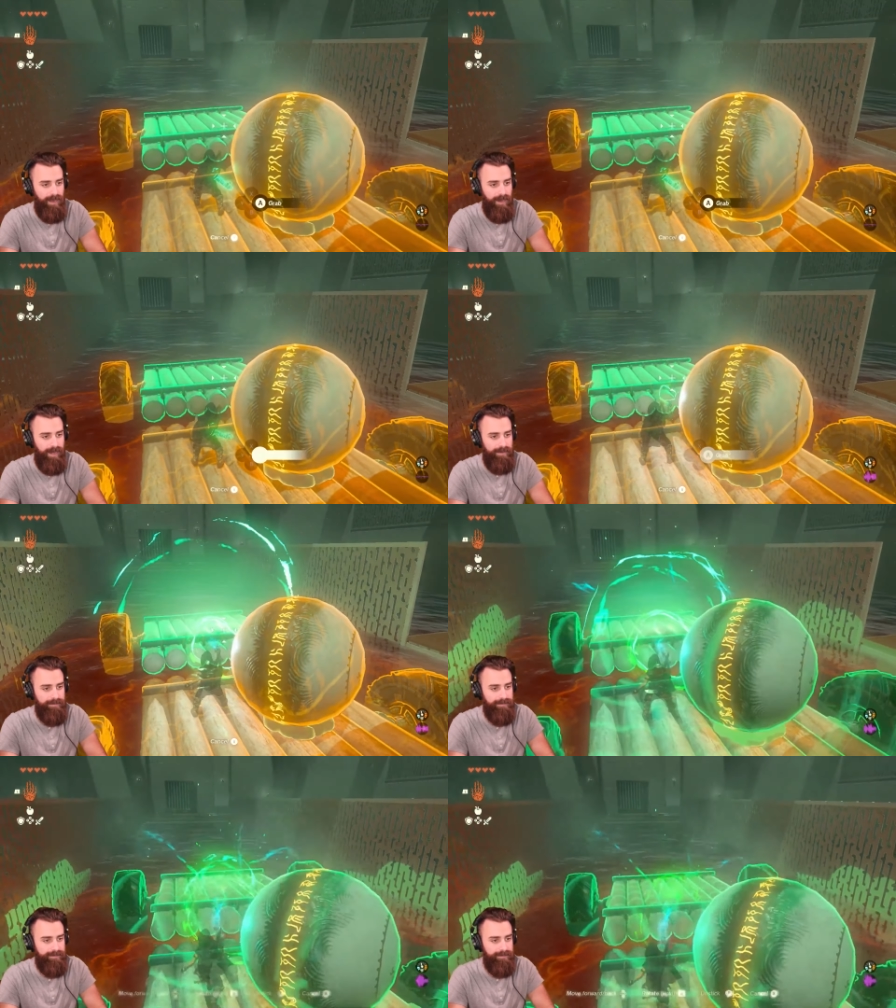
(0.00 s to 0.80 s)
right,
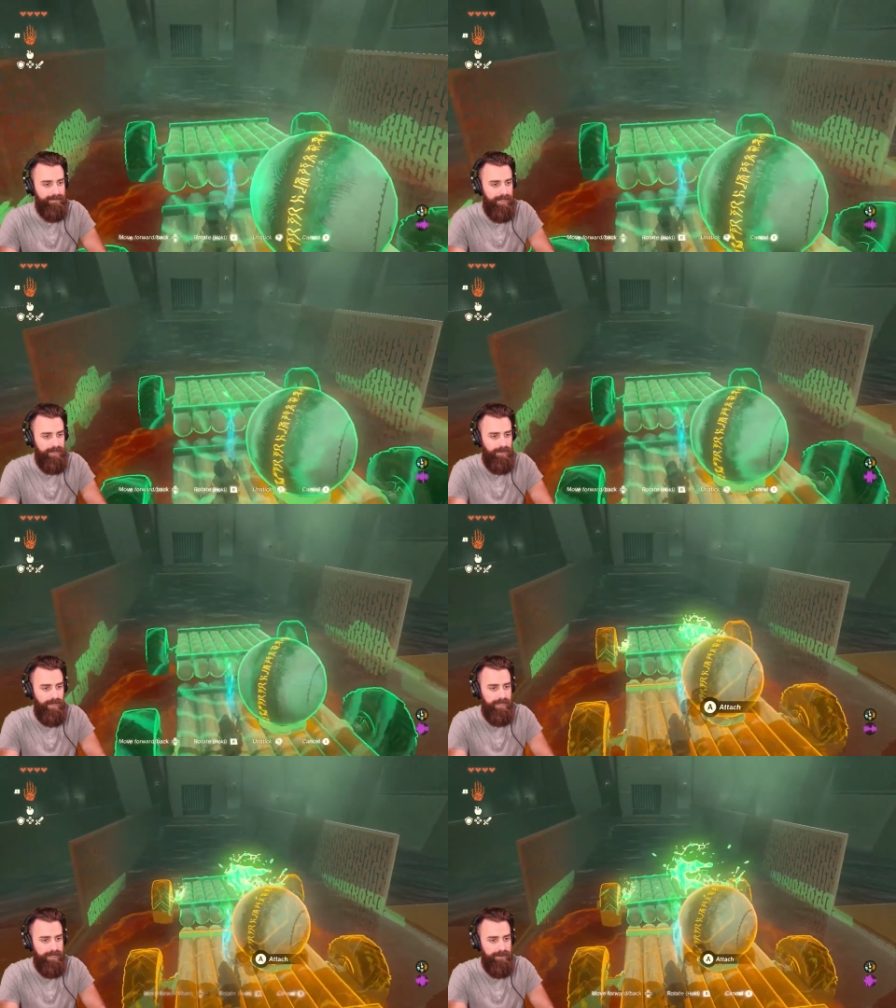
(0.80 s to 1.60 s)
let's do
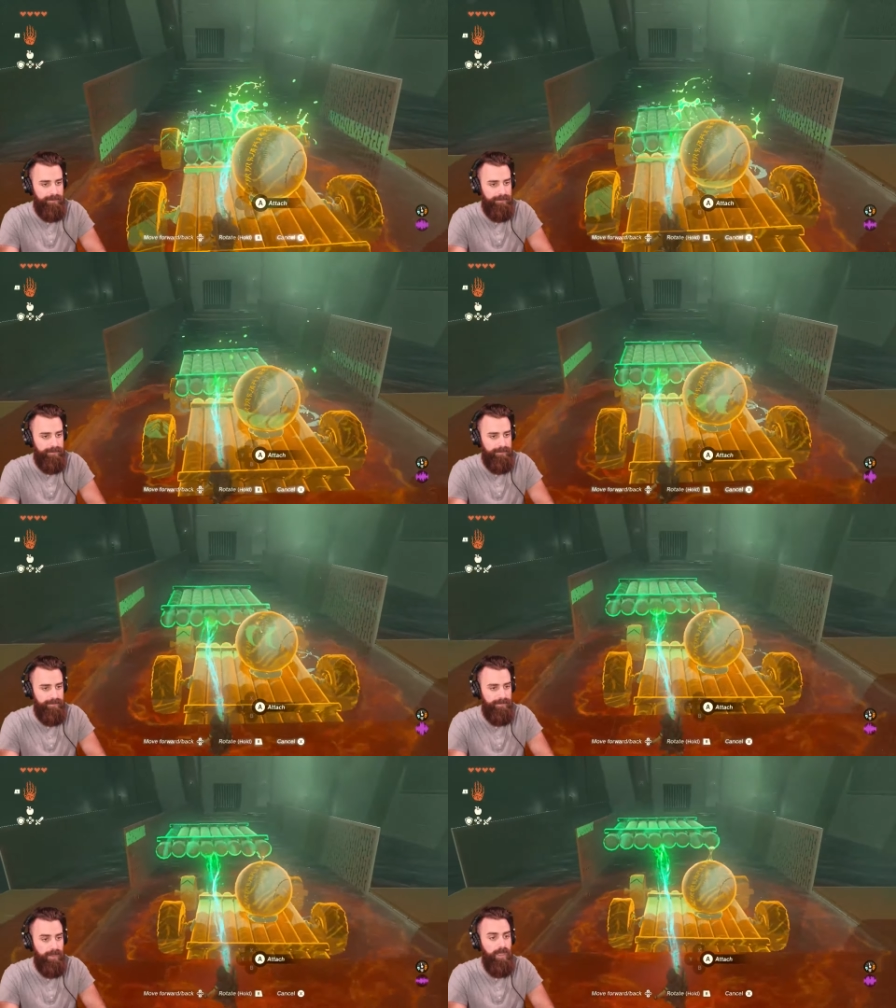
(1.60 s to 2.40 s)
this.
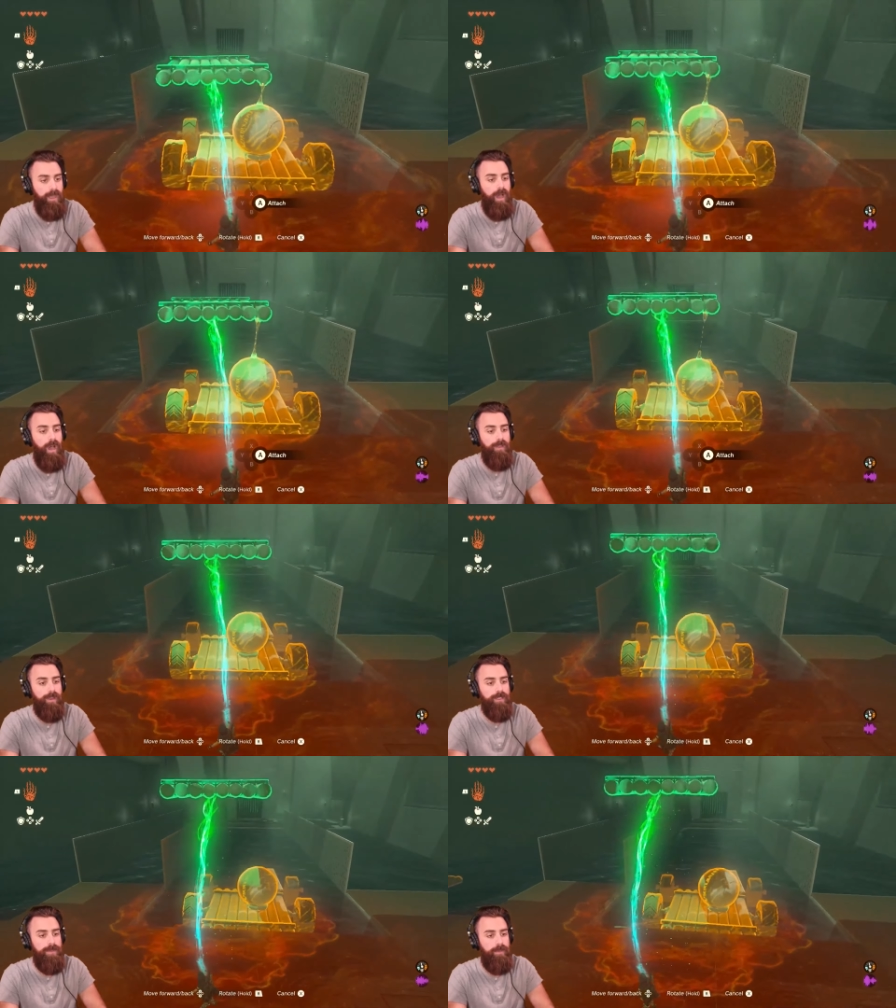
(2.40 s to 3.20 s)
Oh,
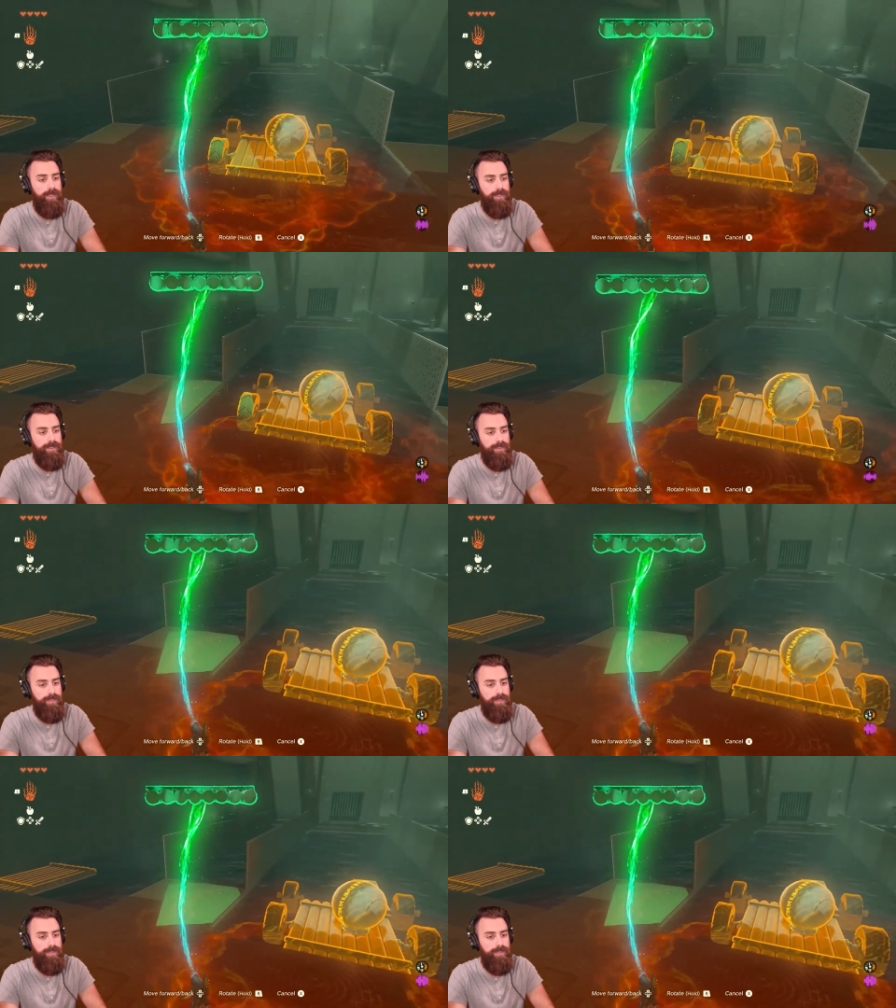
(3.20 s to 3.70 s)
there goes my wheels.